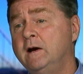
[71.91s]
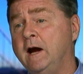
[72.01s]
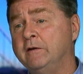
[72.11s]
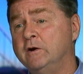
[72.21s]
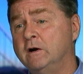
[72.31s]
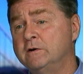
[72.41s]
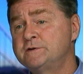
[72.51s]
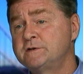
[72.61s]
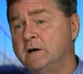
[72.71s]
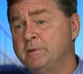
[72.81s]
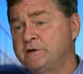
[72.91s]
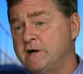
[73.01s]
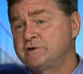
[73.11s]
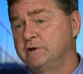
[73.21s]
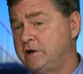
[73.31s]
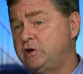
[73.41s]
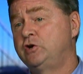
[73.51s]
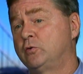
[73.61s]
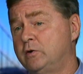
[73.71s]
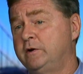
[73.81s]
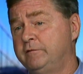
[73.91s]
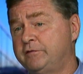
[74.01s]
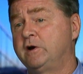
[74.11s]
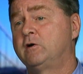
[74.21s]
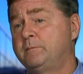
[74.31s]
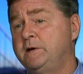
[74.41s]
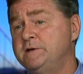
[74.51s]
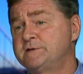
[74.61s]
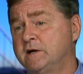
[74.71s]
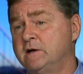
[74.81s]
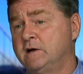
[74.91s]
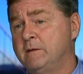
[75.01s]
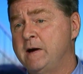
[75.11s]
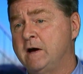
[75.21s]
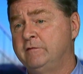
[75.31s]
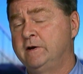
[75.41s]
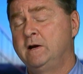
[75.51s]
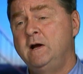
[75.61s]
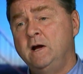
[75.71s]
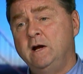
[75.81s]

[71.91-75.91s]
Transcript: and there's uh, potentially curative therapies that can come out of it.